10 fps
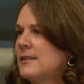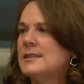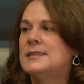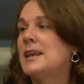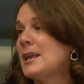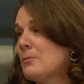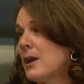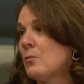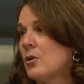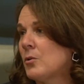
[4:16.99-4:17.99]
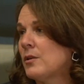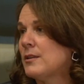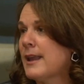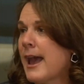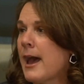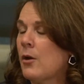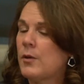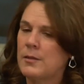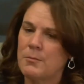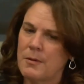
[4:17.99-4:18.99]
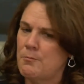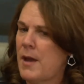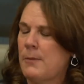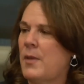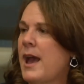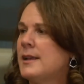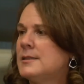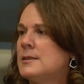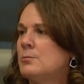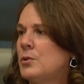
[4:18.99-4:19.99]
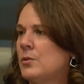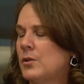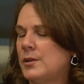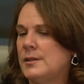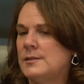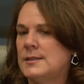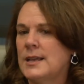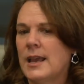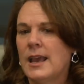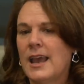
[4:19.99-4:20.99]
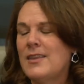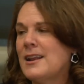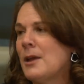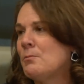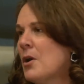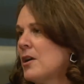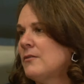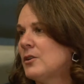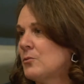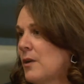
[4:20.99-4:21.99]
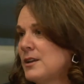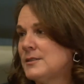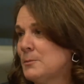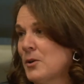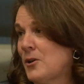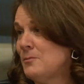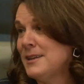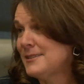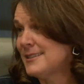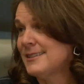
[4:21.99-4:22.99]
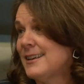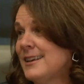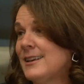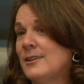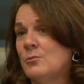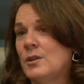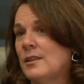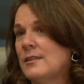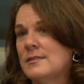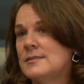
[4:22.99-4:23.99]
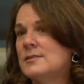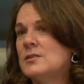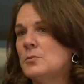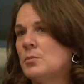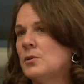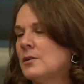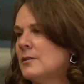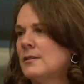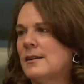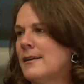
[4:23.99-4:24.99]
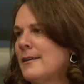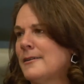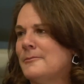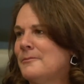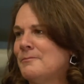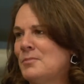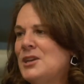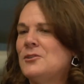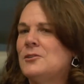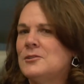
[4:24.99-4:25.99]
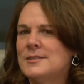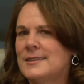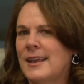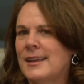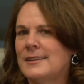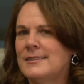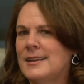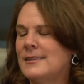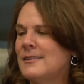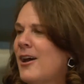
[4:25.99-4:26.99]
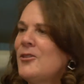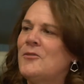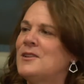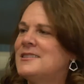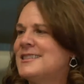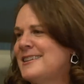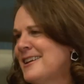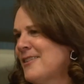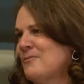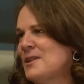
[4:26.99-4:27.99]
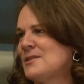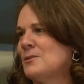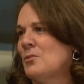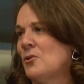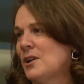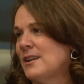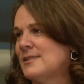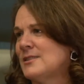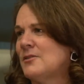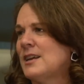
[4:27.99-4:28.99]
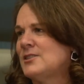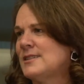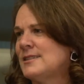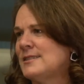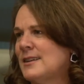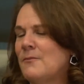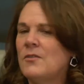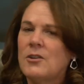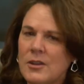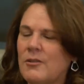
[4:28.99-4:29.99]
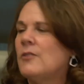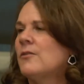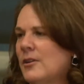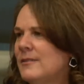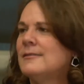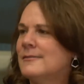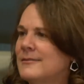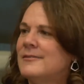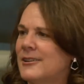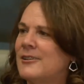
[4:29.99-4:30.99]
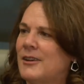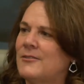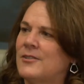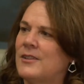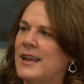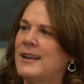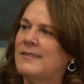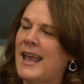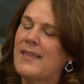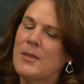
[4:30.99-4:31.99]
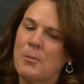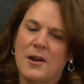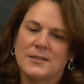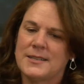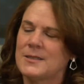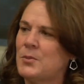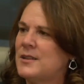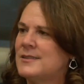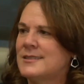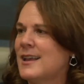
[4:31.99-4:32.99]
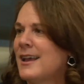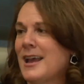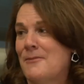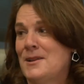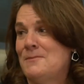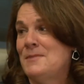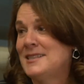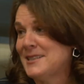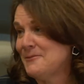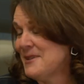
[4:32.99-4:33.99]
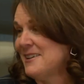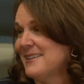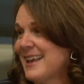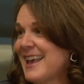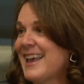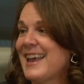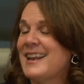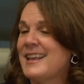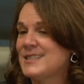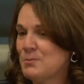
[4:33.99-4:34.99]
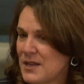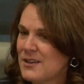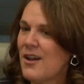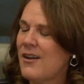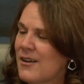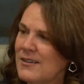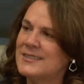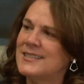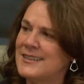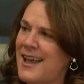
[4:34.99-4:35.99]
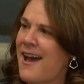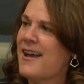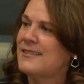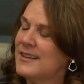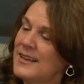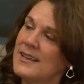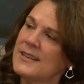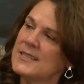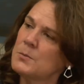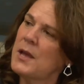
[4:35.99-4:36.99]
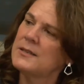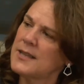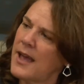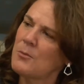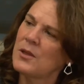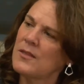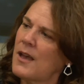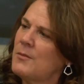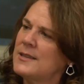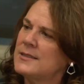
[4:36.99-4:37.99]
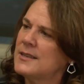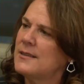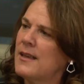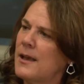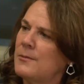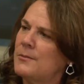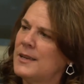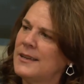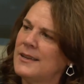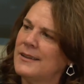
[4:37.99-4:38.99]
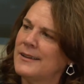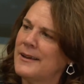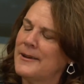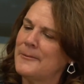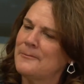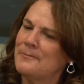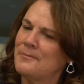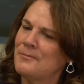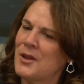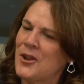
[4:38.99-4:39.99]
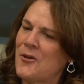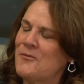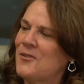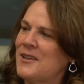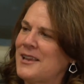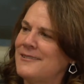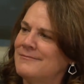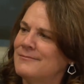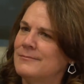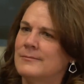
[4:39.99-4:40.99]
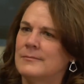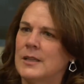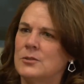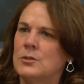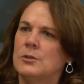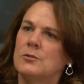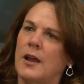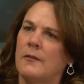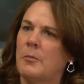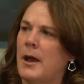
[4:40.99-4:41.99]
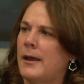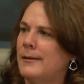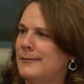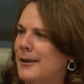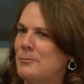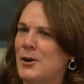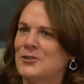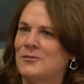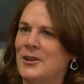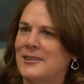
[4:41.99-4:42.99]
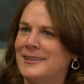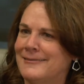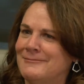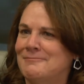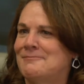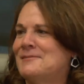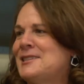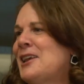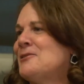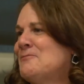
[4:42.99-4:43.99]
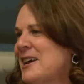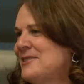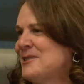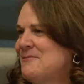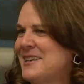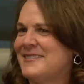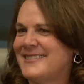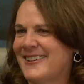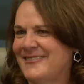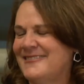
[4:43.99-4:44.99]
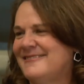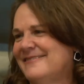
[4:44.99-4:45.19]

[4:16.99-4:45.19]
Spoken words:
team I work with now and my past employees. And then I'm part of a great department with super peers, and then all over the city I've been supported. So I'm very grateful. Very grateful. And the participants, I'm going to miss them. And it's been hard to not spend time with them and see them. But hopefully they'll do a drive-by on March 5th and say goodbye to me. So,